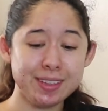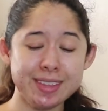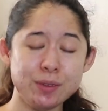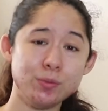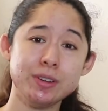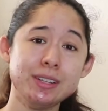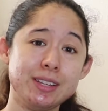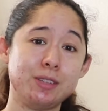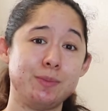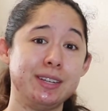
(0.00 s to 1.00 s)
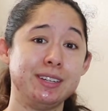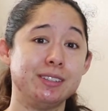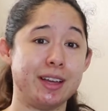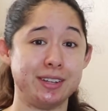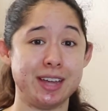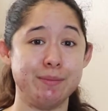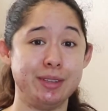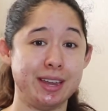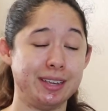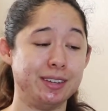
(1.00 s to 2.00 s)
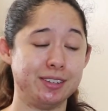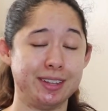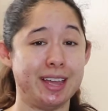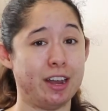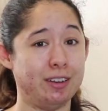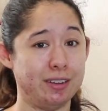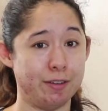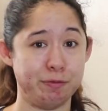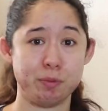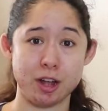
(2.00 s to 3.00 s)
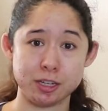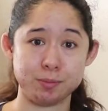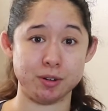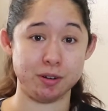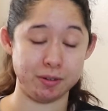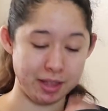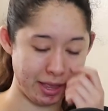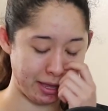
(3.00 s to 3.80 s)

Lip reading: And then really spending a lot of time getting into the head of Prospero